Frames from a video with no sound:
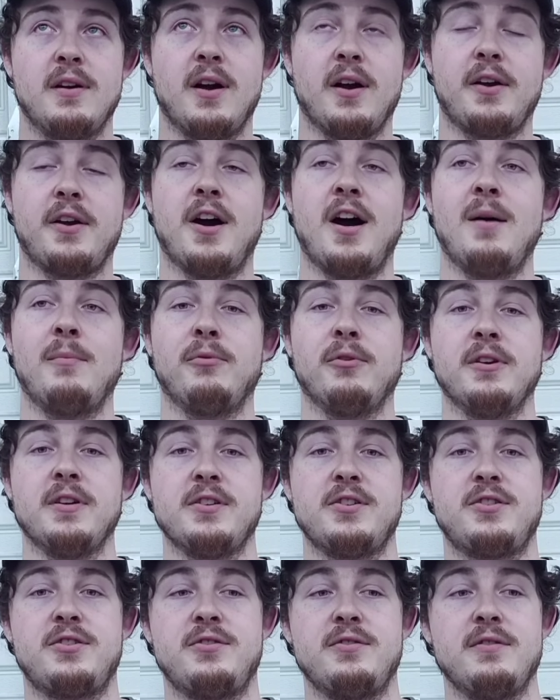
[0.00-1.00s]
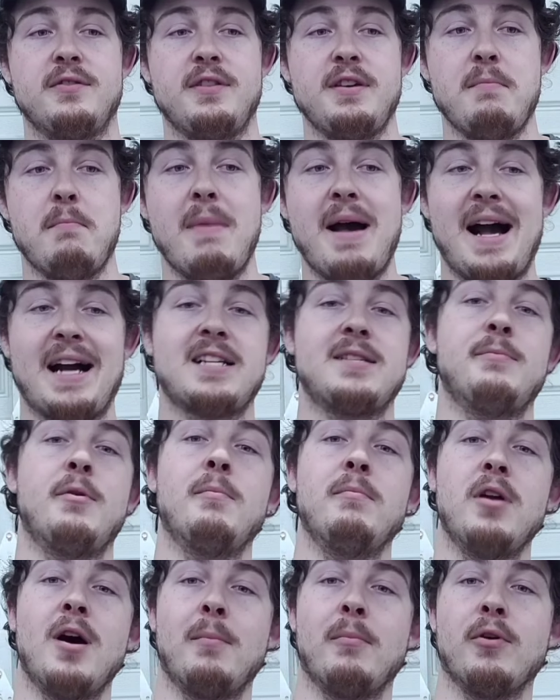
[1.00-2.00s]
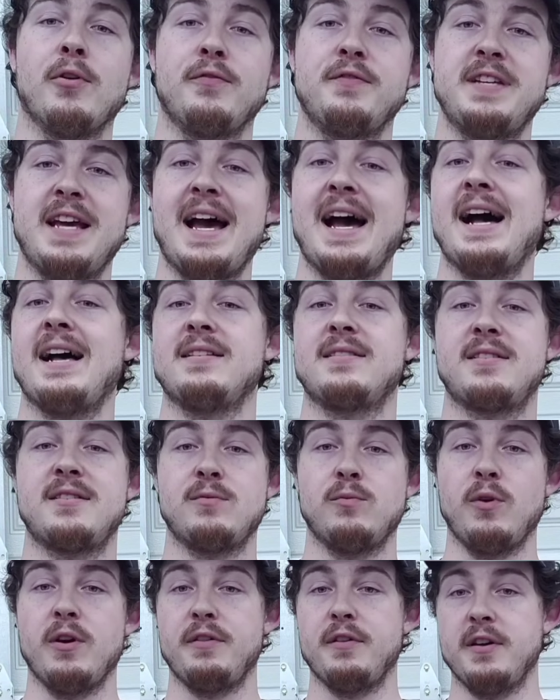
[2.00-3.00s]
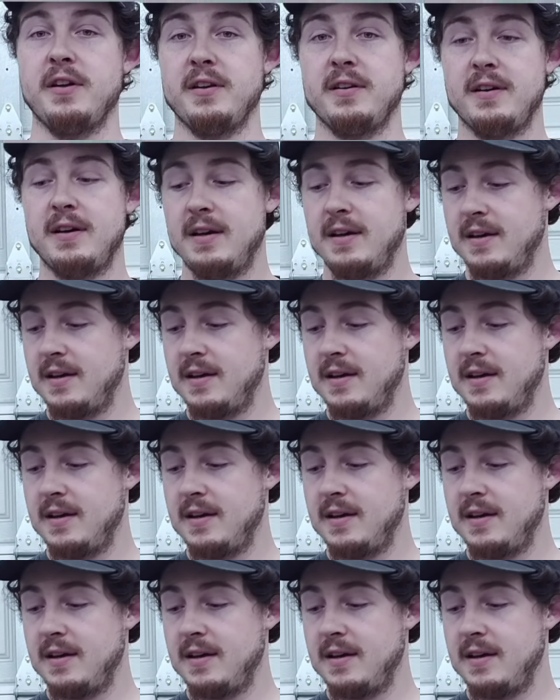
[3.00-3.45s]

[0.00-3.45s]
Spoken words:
accomplish the maximum number of tasks with it.